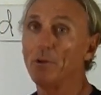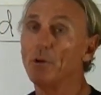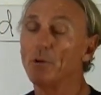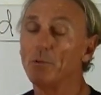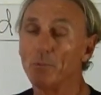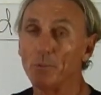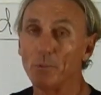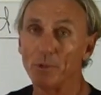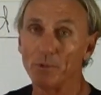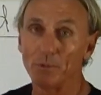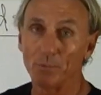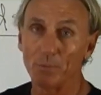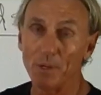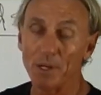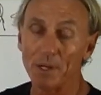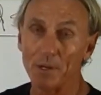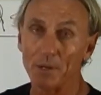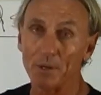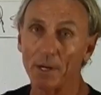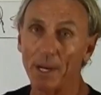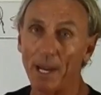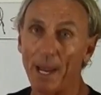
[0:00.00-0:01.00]
know with
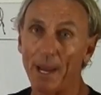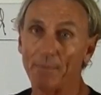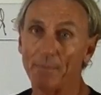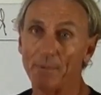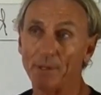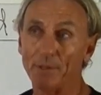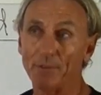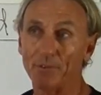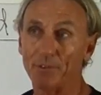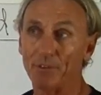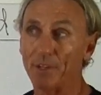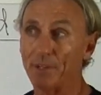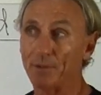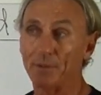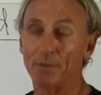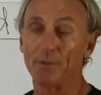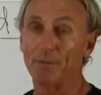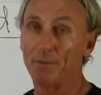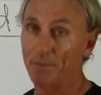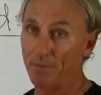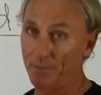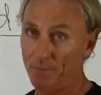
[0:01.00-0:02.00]
speaker cabinets that
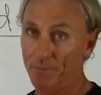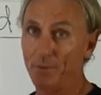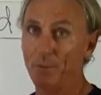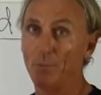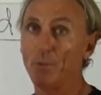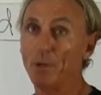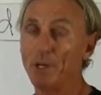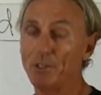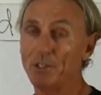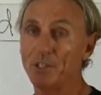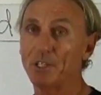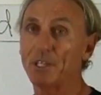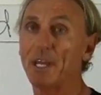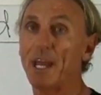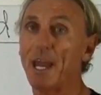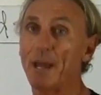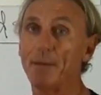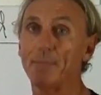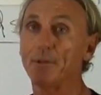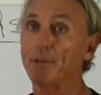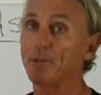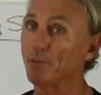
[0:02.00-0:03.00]
rigid
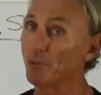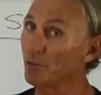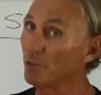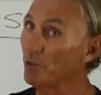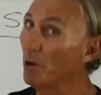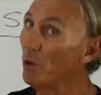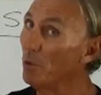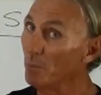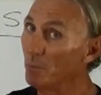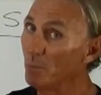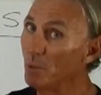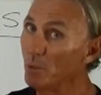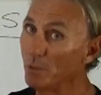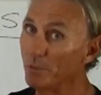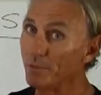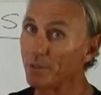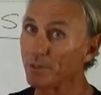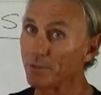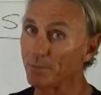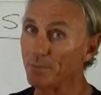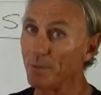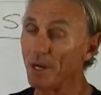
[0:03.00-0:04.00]
cabinets don't
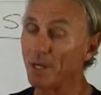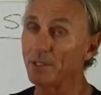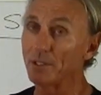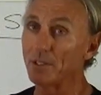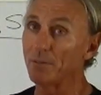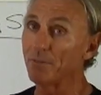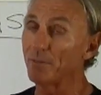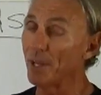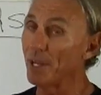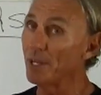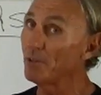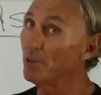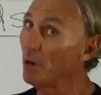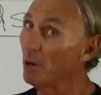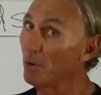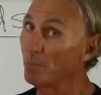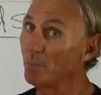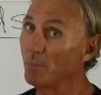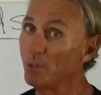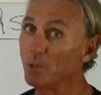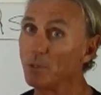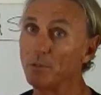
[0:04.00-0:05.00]
move as much. If they
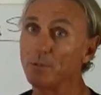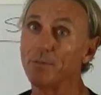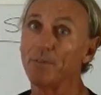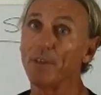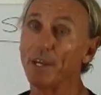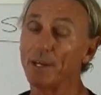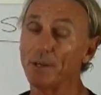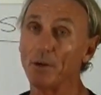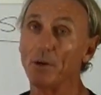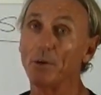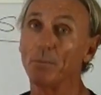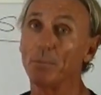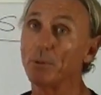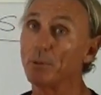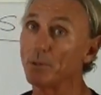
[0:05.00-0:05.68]
don't move, they don't